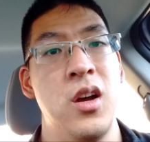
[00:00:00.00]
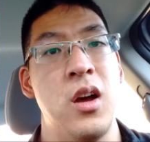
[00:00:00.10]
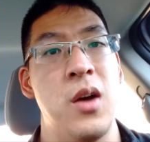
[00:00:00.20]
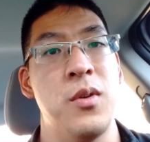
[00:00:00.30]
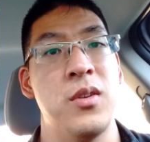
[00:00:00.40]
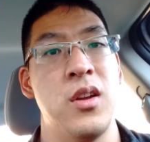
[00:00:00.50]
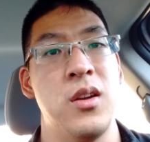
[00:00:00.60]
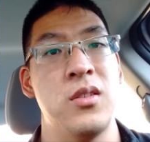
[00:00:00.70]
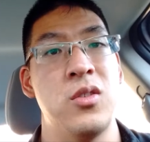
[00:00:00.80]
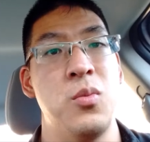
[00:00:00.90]
I would
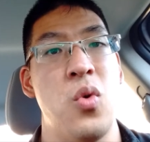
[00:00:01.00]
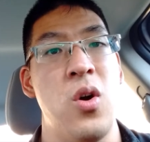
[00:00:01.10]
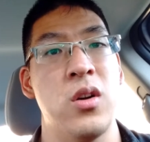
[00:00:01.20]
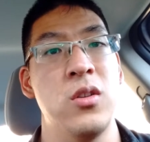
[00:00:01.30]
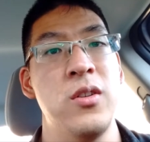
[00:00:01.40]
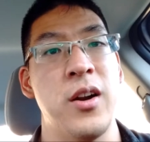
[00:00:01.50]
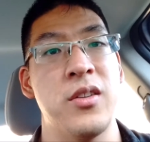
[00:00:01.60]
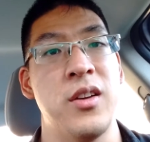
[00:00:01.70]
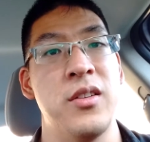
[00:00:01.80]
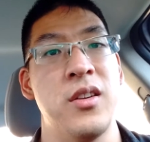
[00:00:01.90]
do more glute
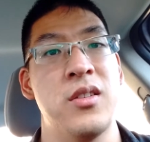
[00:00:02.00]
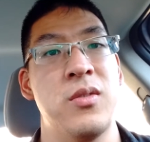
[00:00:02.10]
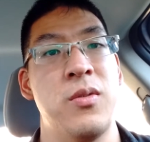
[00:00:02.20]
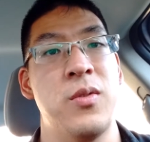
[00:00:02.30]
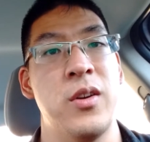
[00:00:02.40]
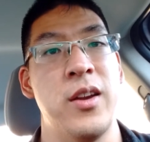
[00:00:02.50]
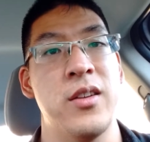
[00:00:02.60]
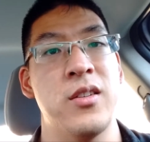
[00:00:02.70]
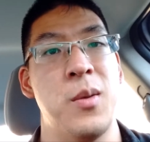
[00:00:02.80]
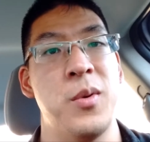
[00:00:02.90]
exercises for the
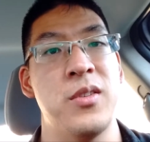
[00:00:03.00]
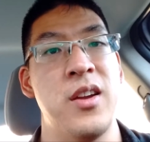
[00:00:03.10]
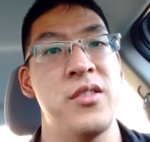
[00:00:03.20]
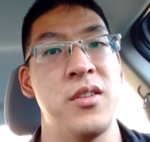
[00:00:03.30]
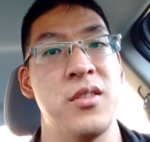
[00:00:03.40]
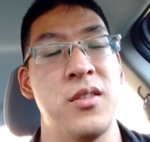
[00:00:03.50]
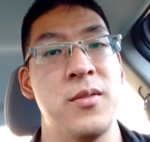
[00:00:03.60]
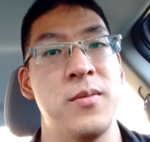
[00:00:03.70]
next couple of sessions.